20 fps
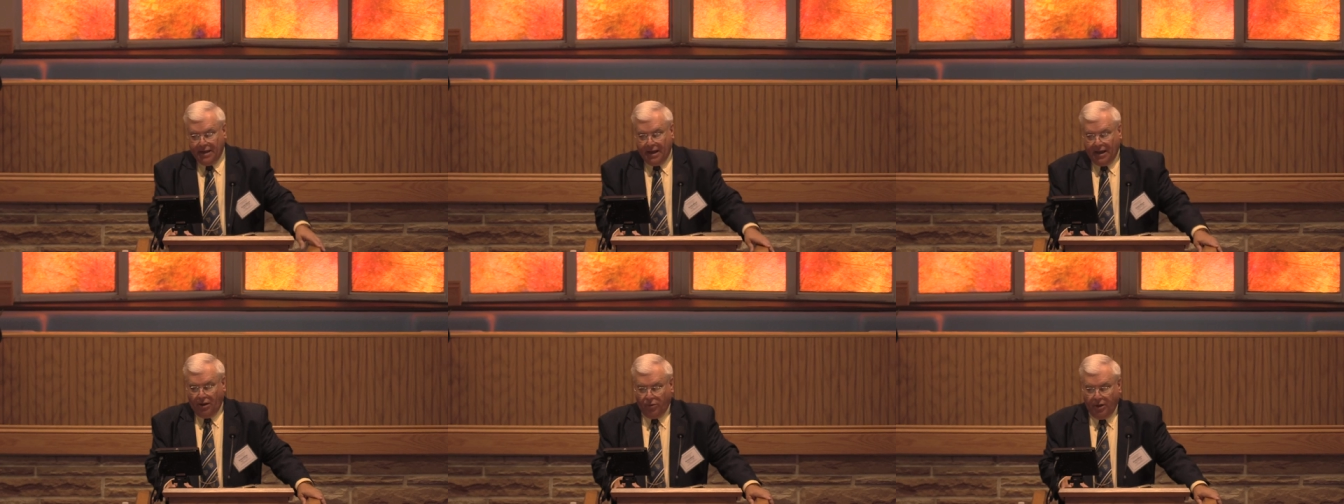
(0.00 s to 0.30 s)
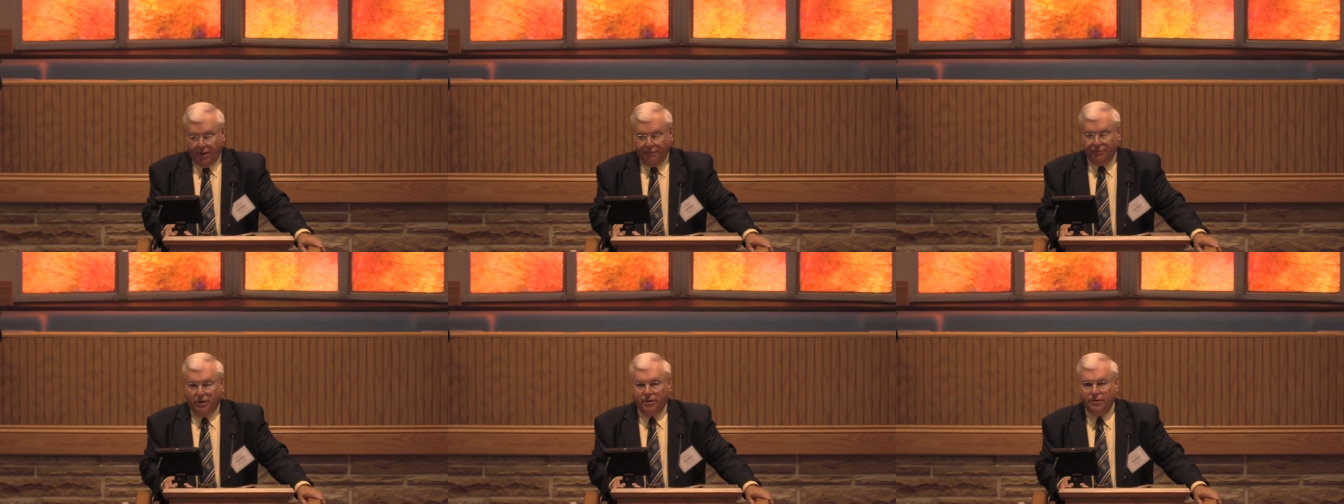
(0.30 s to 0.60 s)

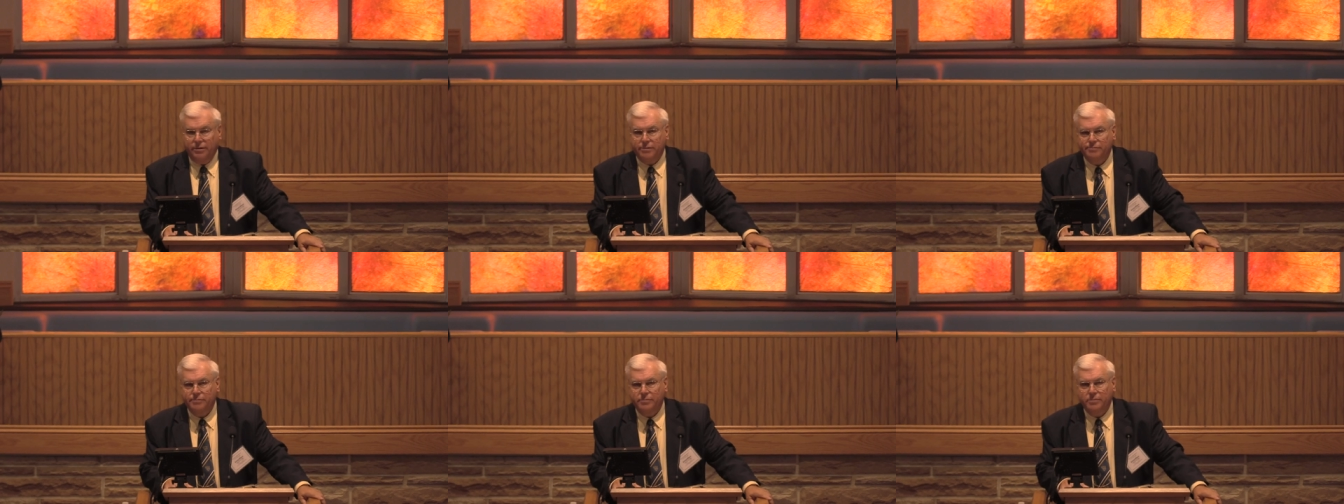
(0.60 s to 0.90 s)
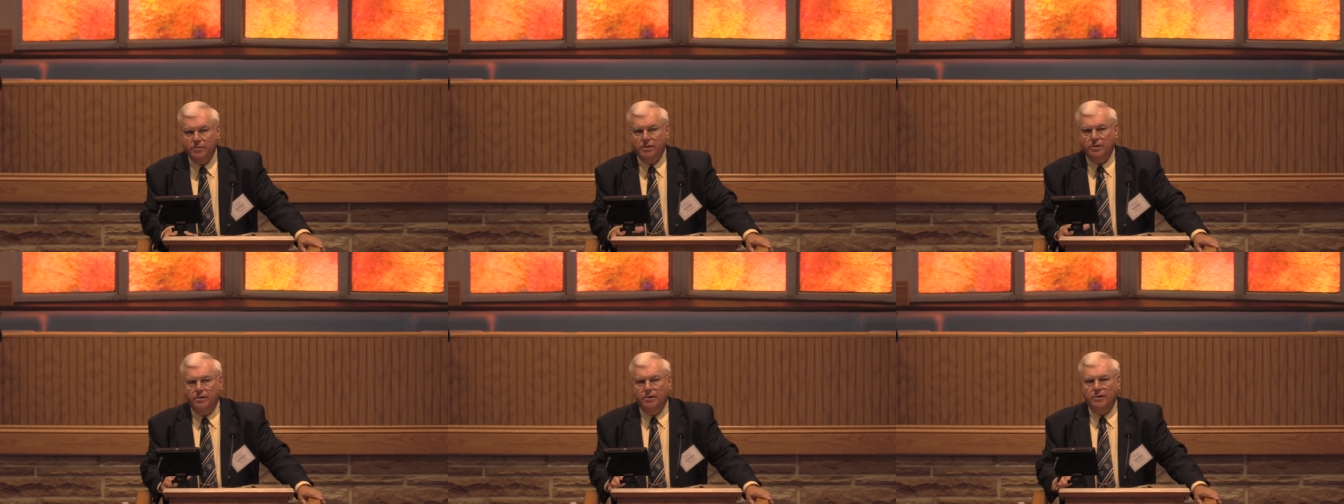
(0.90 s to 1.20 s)
However,
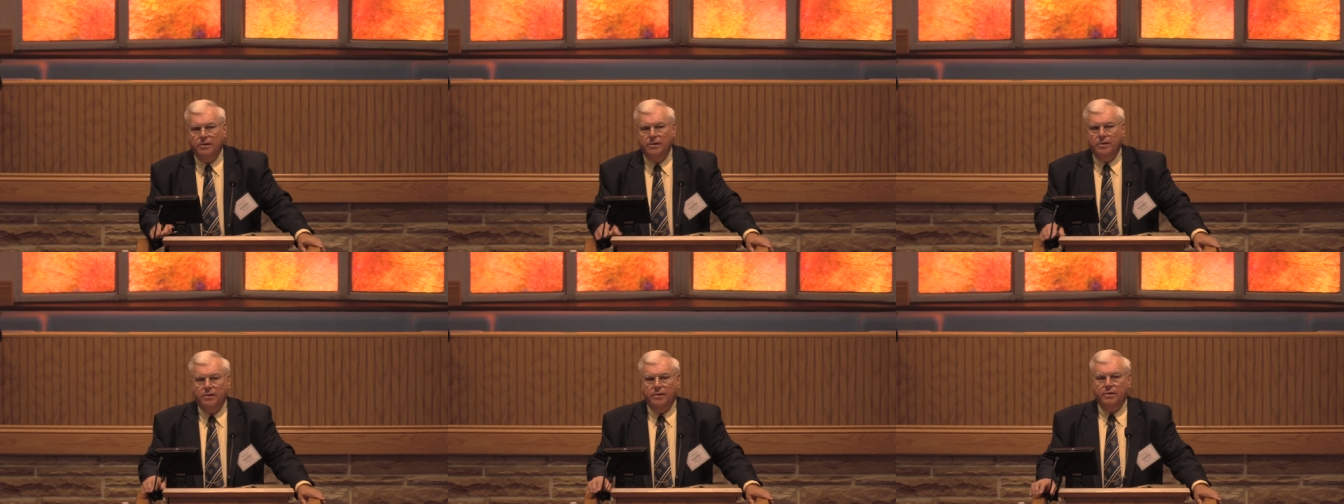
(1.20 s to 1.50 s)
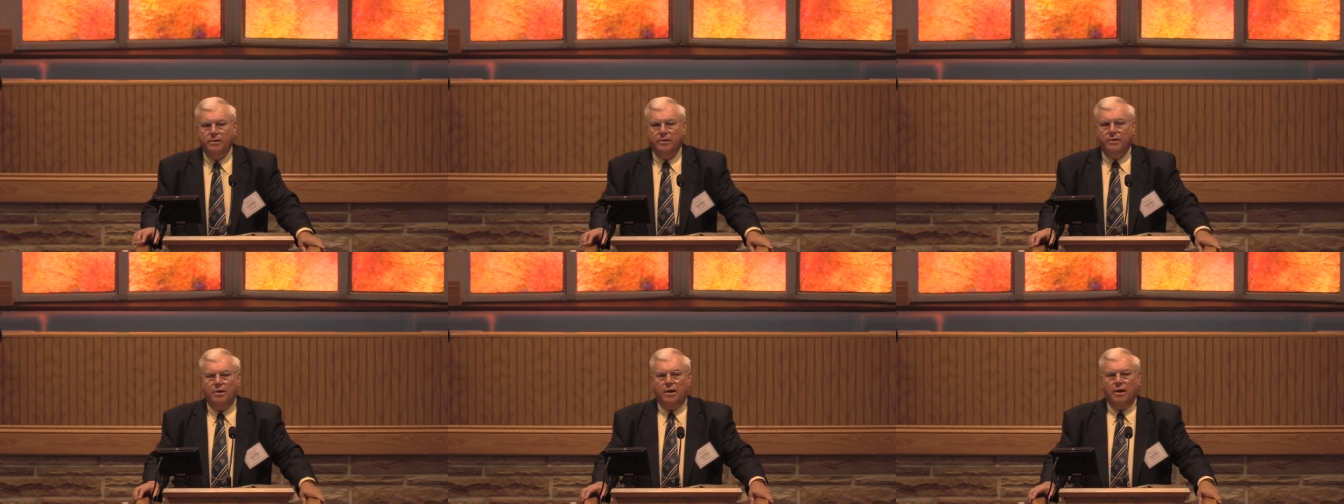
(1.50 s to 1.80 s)

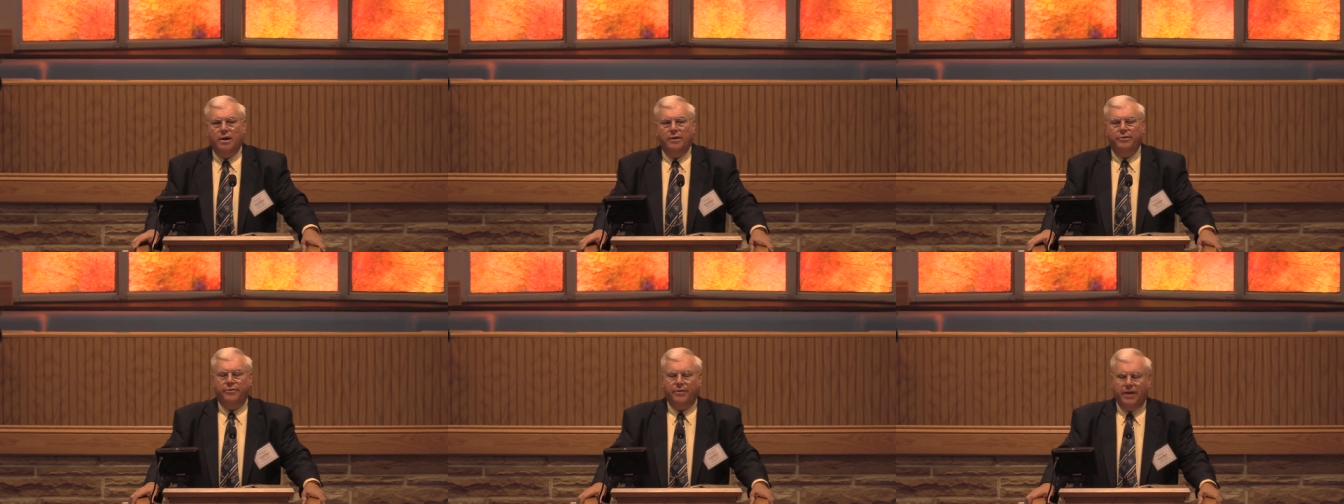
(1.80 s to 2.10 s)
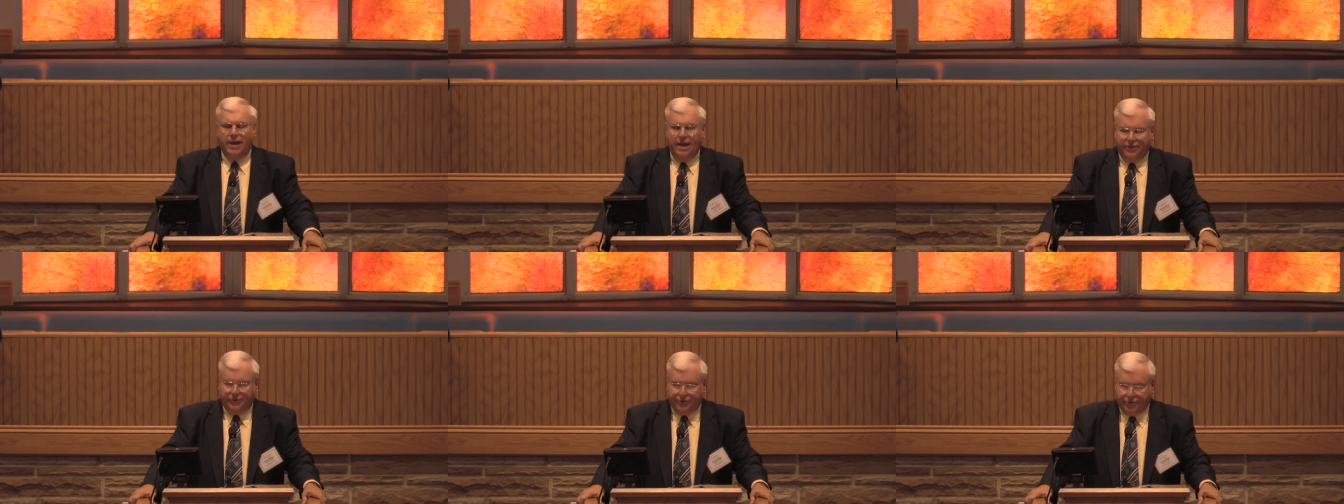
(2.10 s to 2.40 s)
in
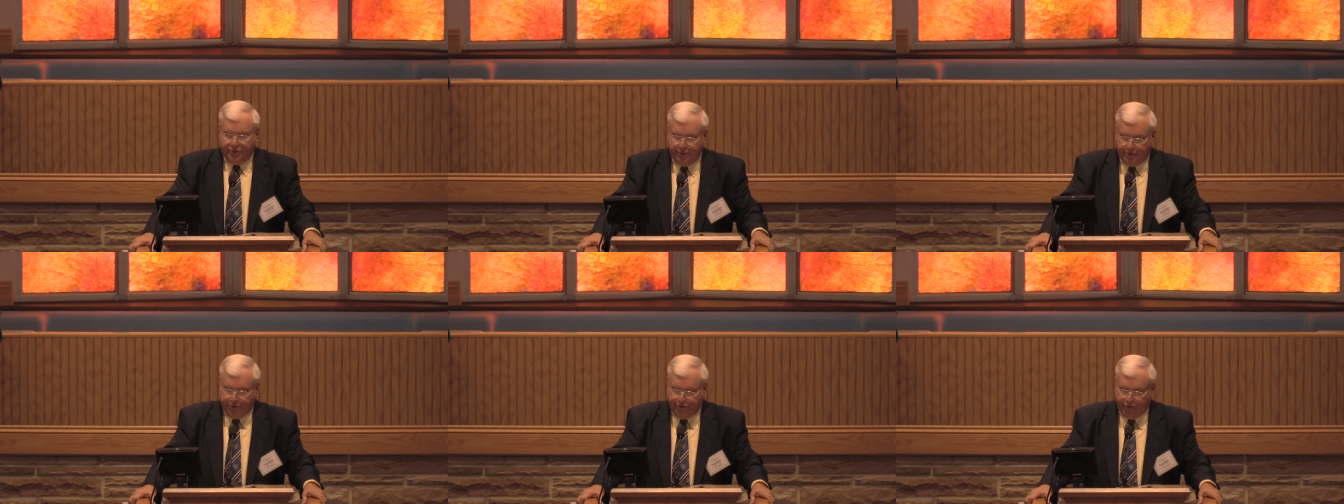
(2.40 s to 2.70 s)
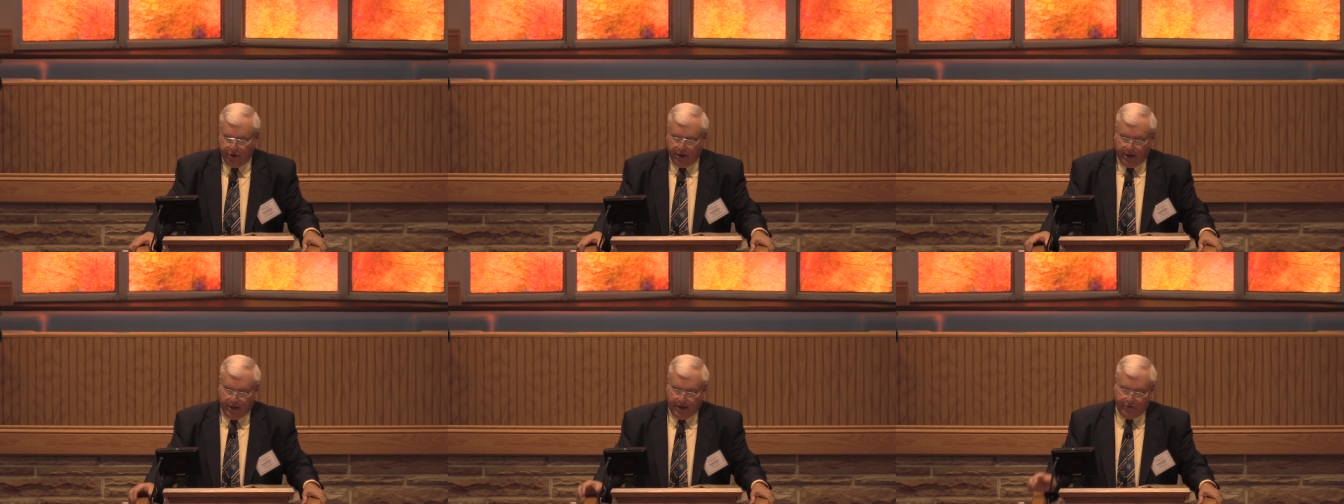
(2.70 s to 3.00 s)
contrast to the
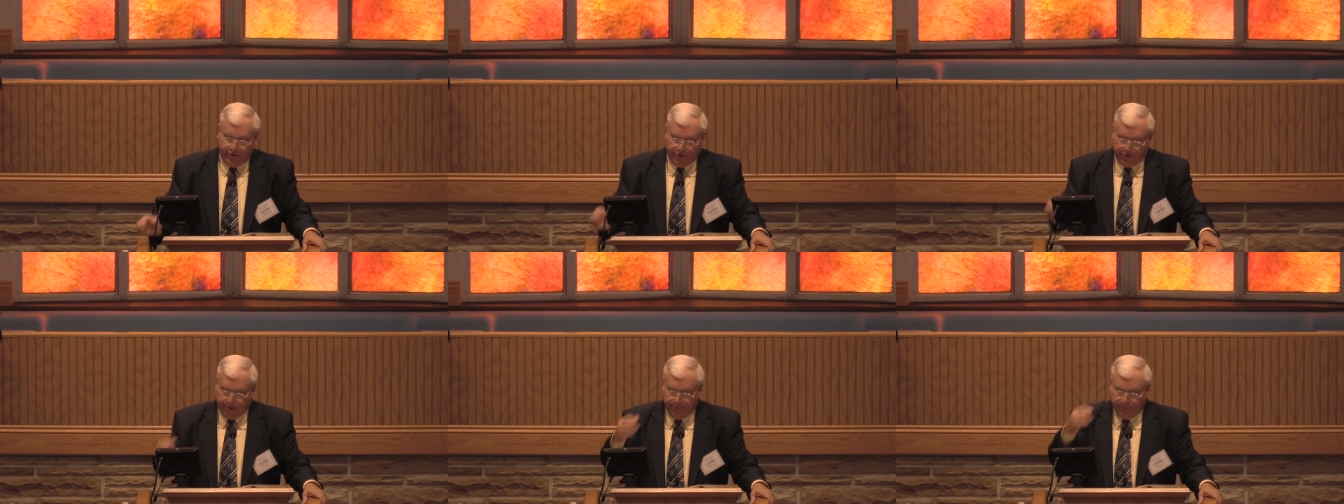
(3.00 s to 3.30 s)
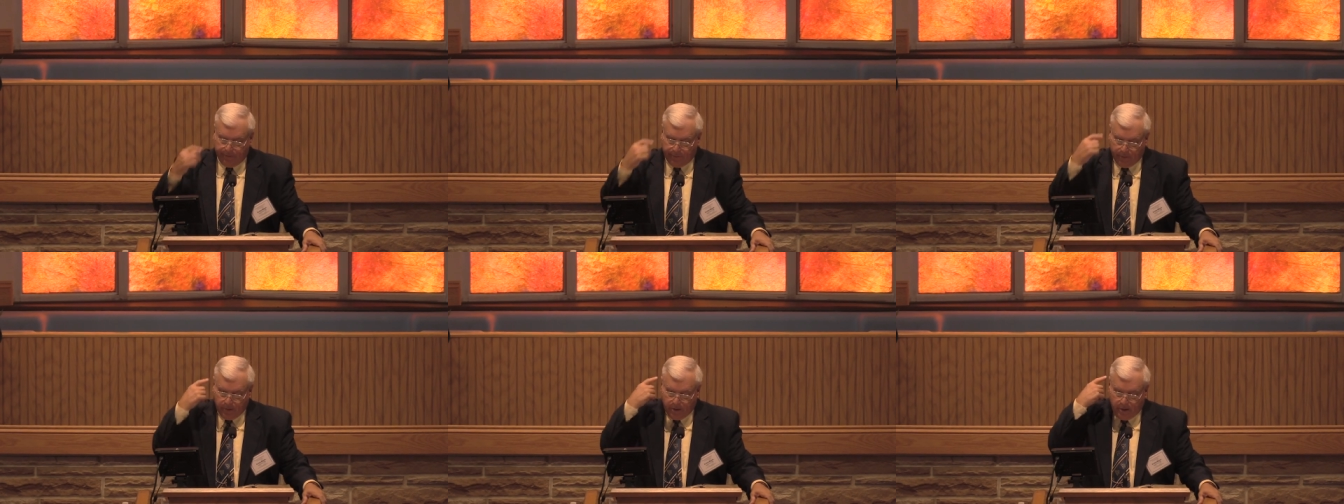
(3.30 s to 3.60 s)

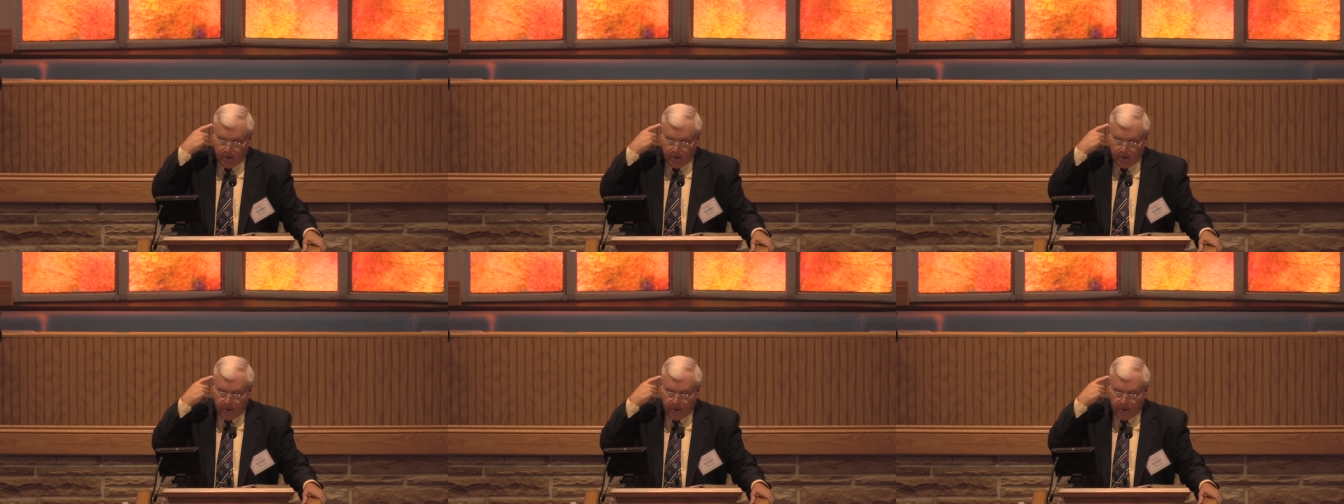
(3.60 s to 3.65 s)
judge,